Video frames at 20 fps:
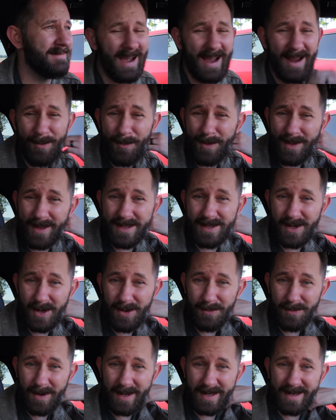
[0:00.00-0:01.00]
I really
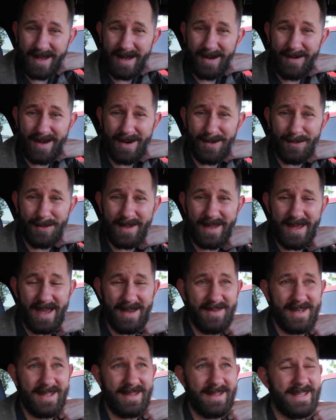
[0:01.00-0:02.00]
don't right now. I don't really have any